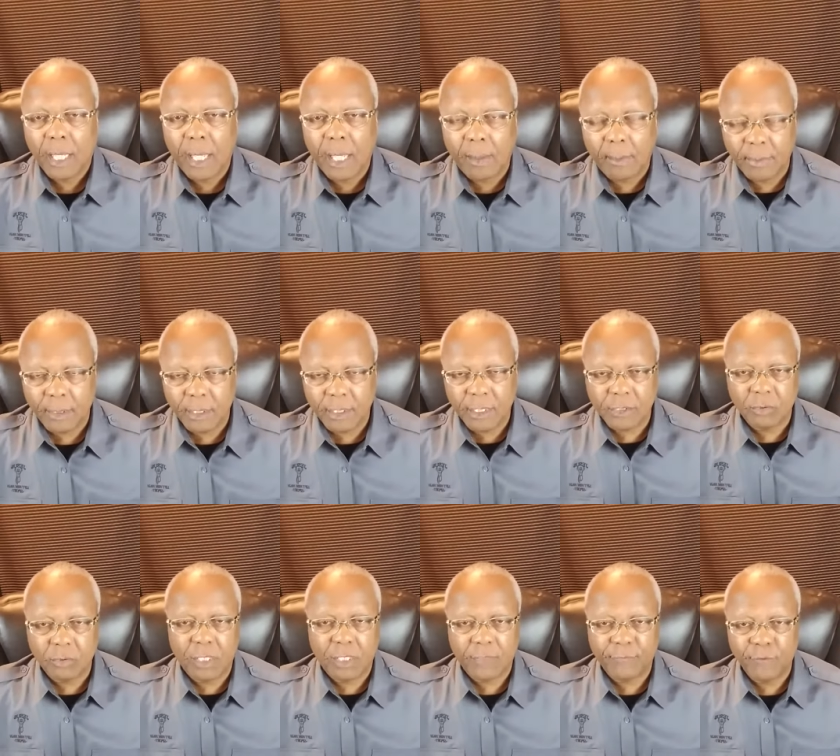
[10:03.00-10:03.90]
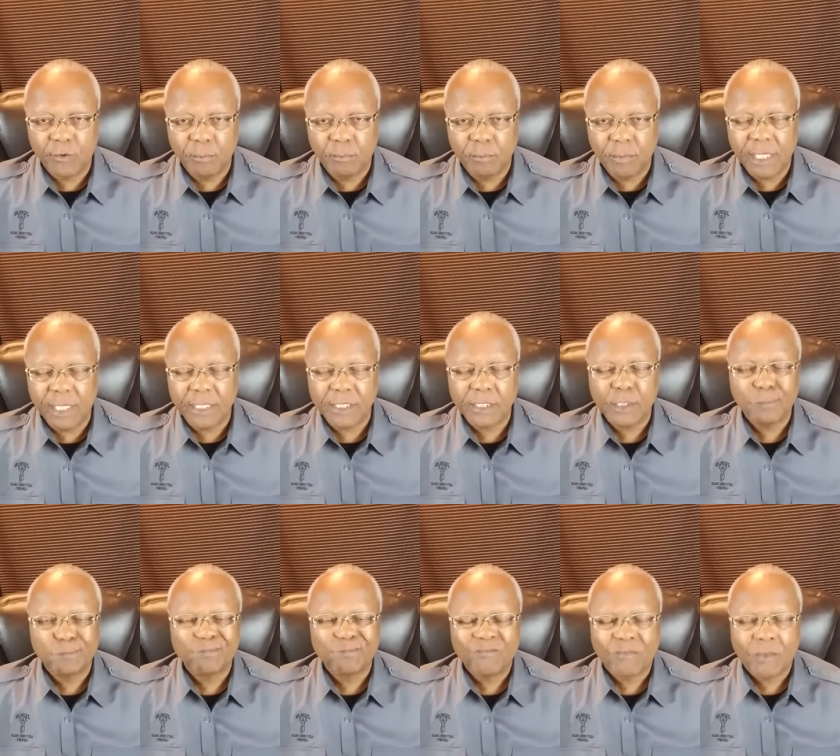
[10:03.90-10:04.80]
I'm going to get to in a few
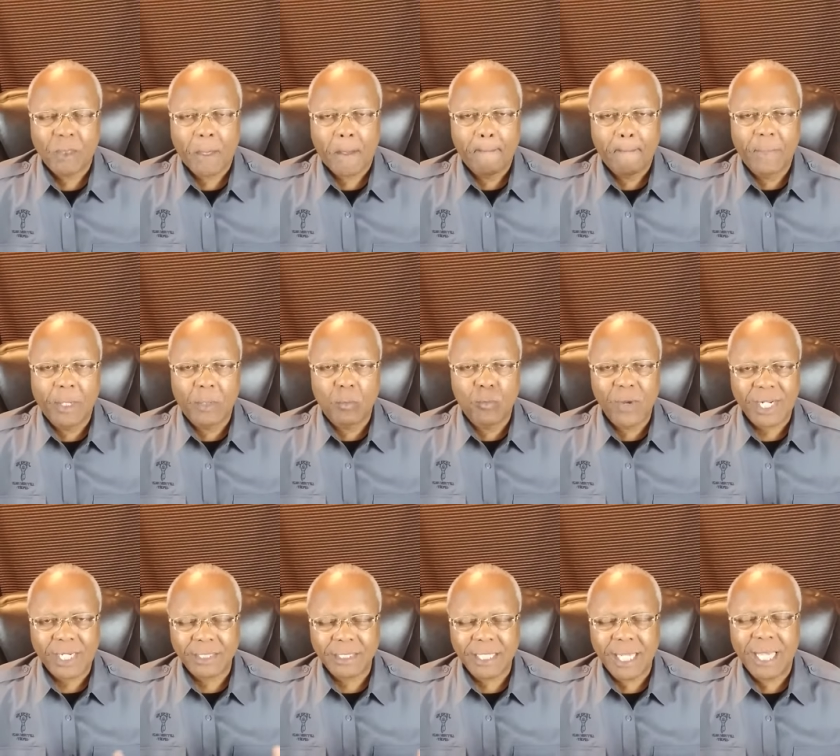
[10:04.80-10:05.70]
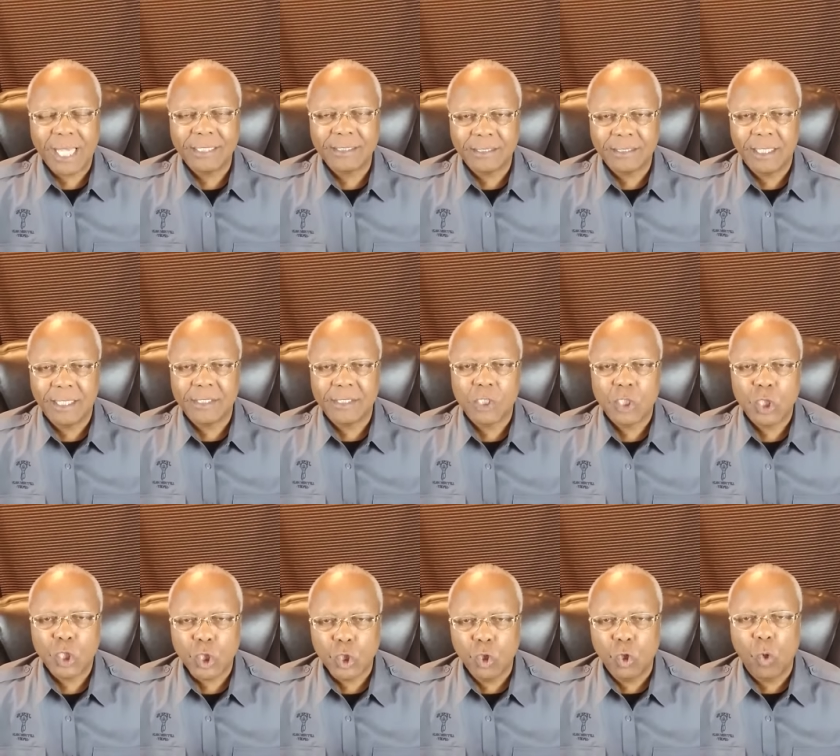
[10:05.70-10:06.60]
minutes, but recognize this
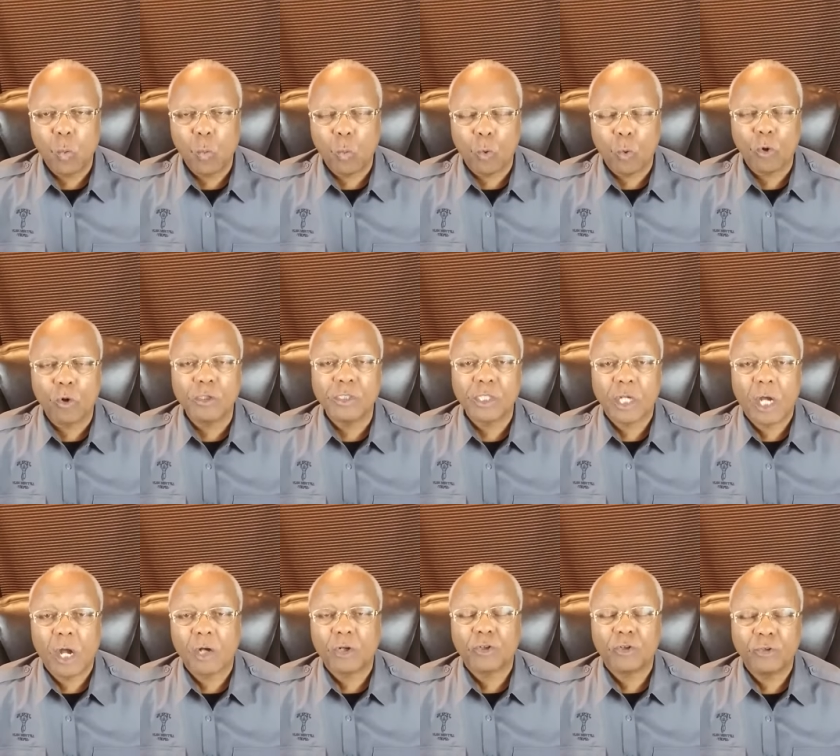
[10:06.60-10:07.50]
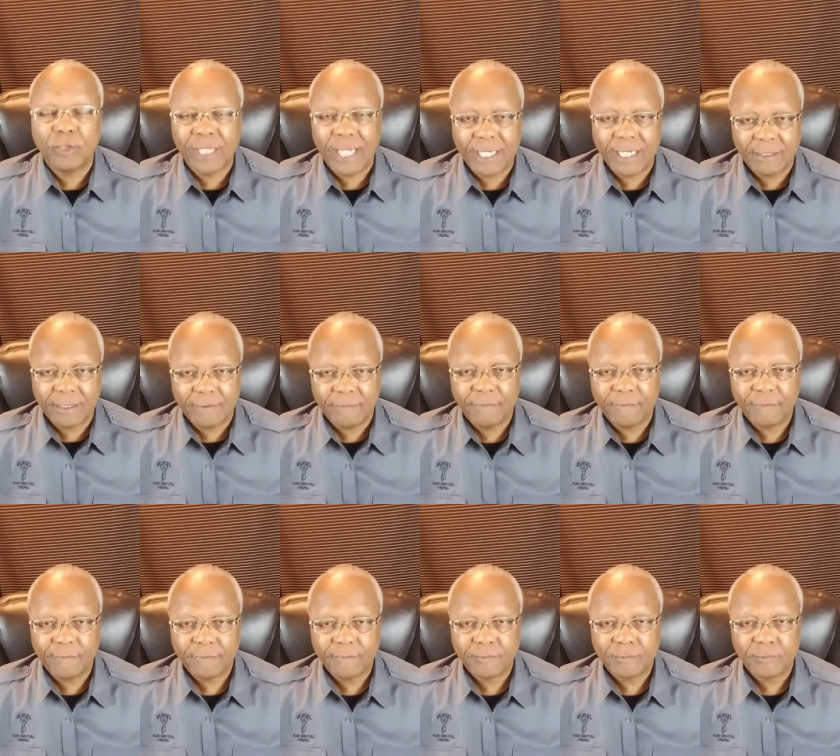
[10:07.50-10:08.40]
your words are creative.
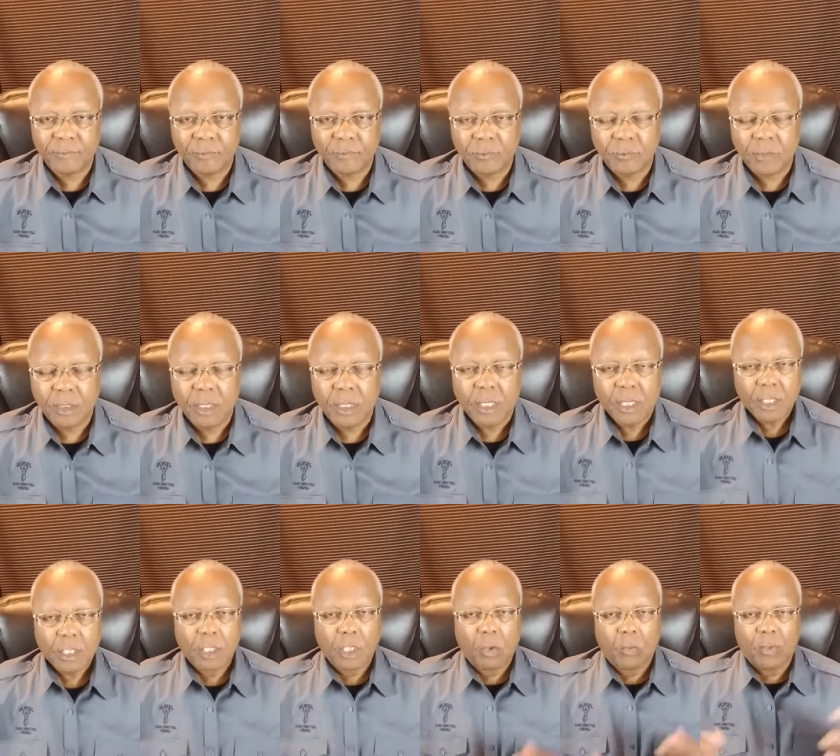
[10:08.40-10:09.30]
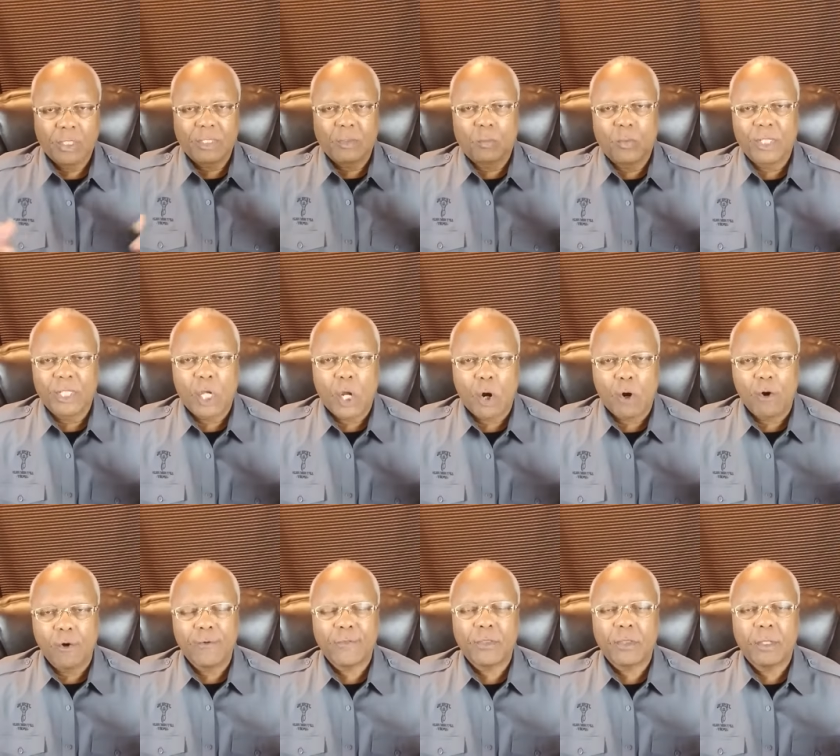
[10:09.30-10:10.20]
You know, when, when the
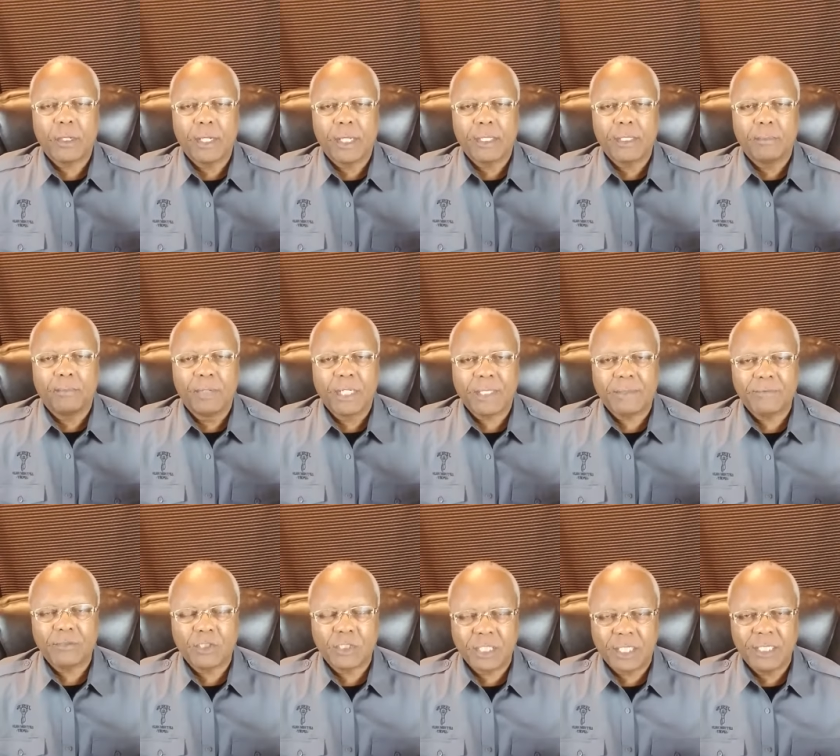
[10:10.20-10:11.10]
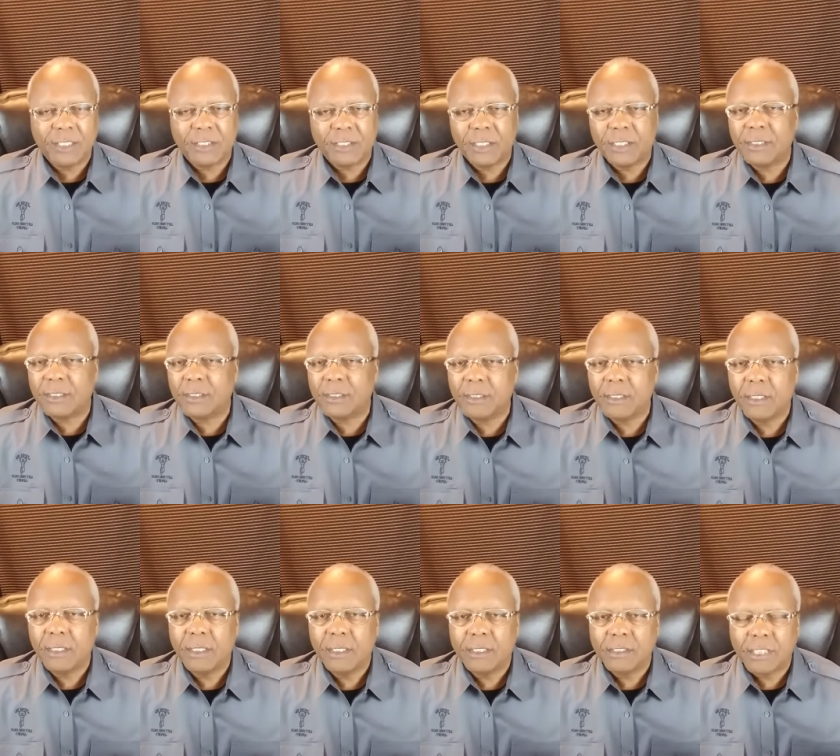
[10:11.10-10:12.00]
earth in the book of Genesis
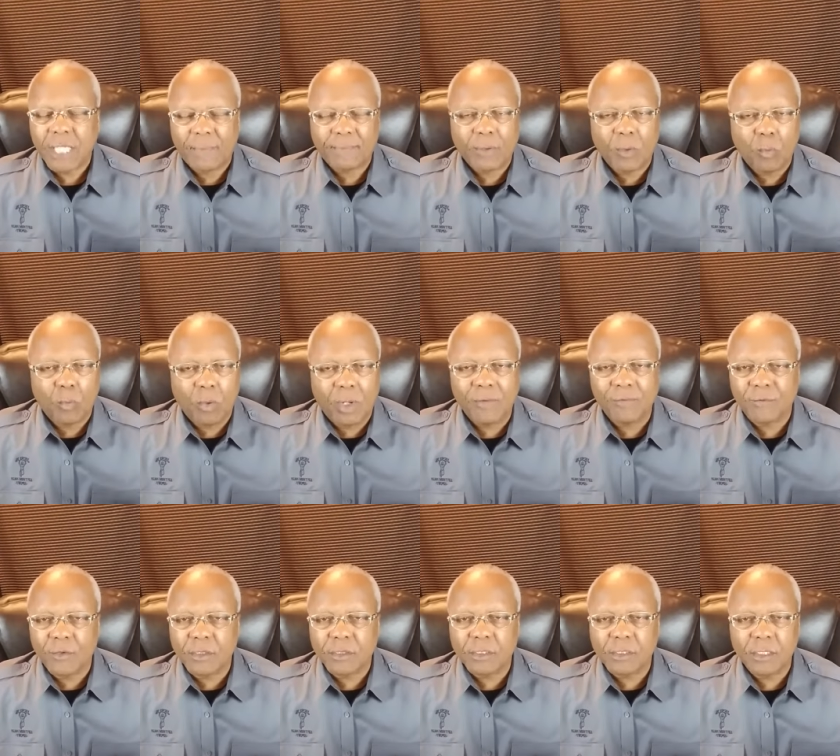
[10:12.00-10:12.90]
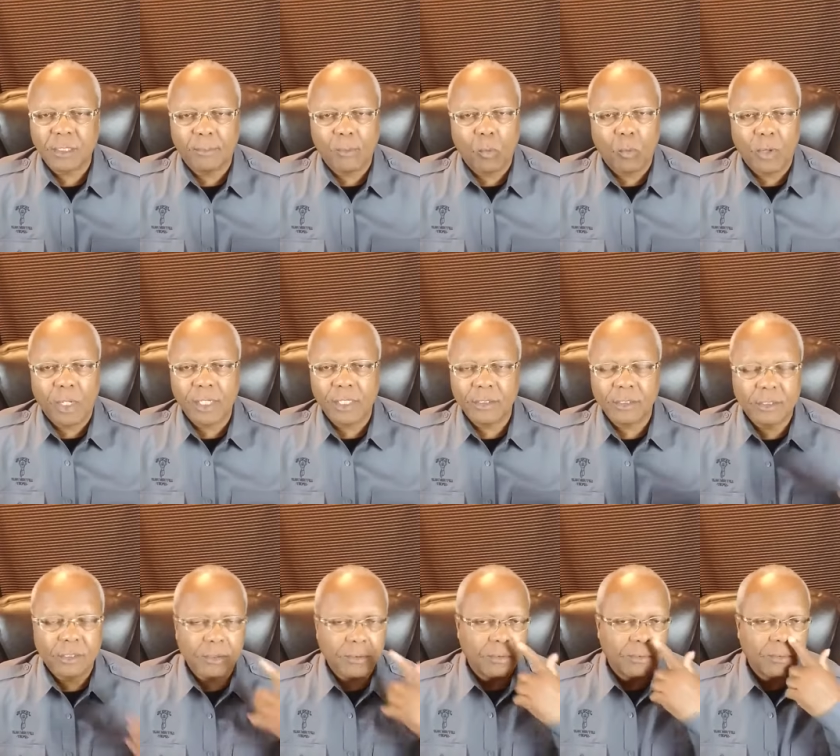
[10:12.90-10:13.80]
chapter 1, verse number 1 and
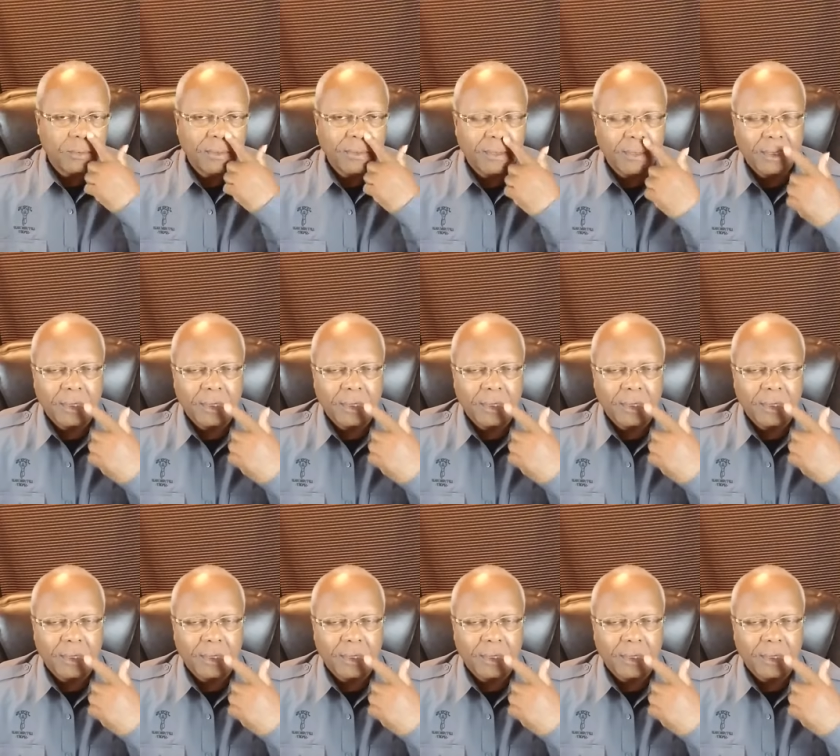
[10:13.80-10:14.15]
2,